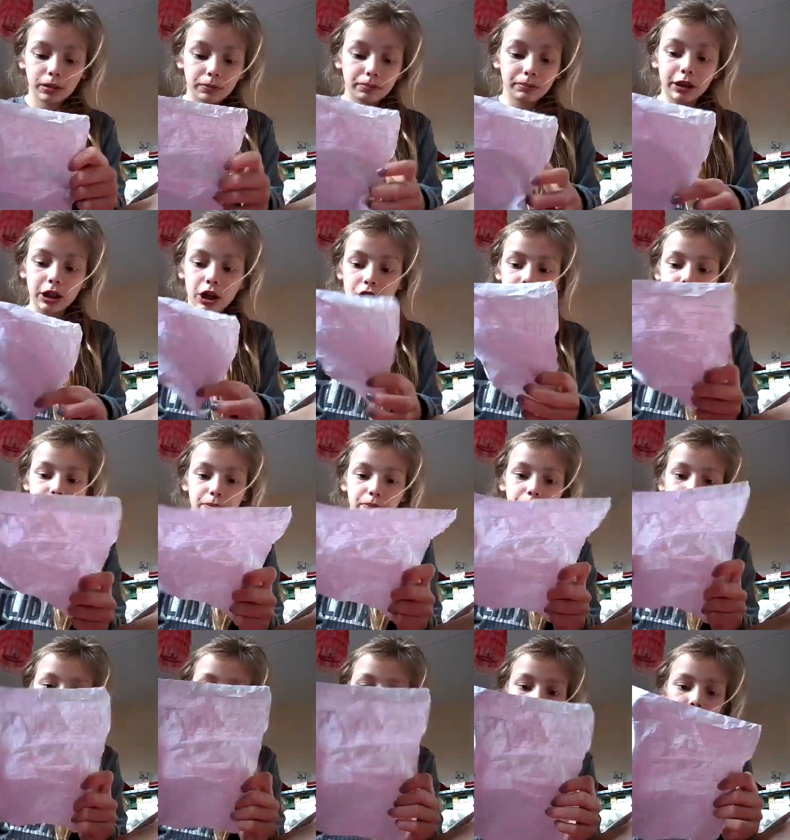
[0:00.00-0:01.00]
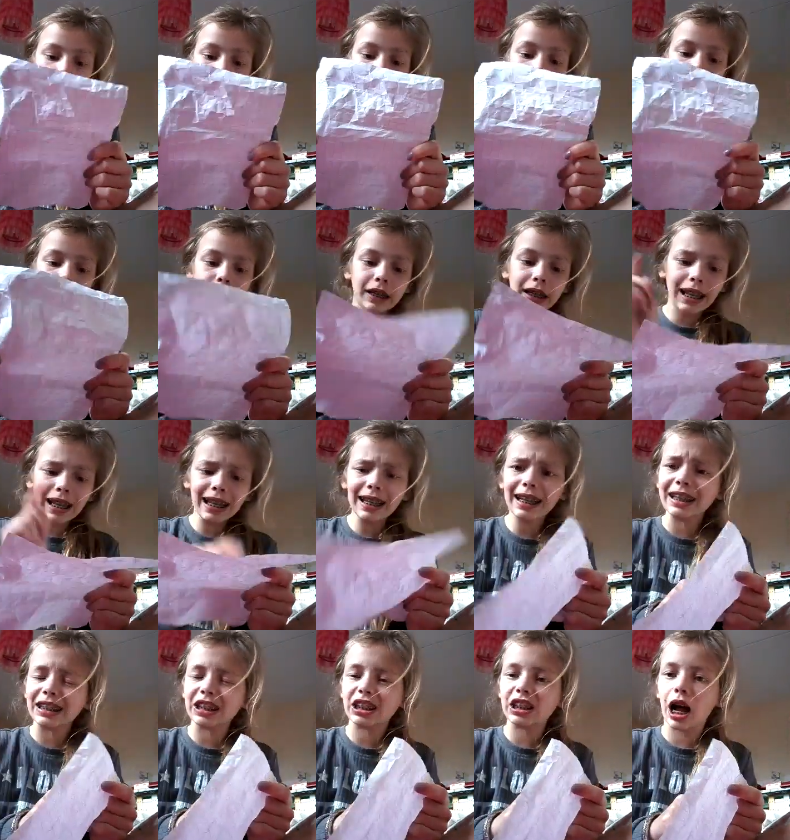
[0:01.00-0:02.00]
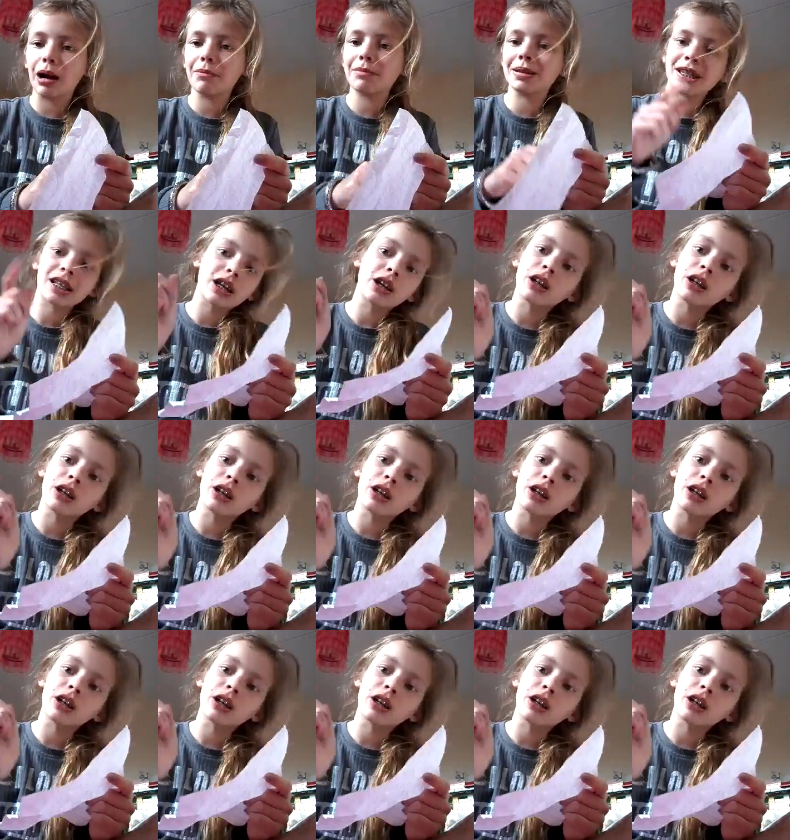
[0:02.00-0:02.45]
Because the clear slime is